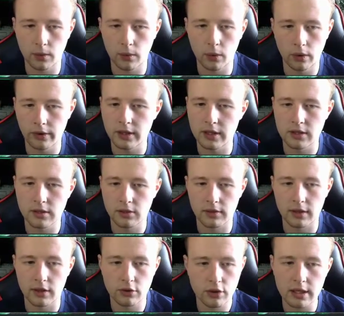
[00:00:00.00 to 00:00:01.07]
all these three are
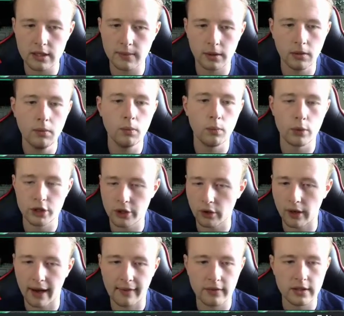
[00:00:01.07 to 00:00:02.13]
tradable, we're still going
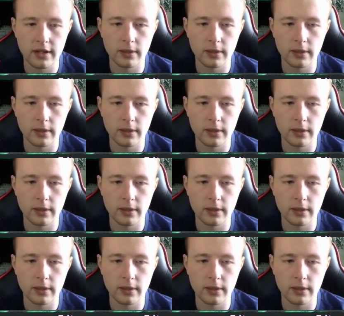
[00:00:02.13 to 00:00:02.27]
to have to deal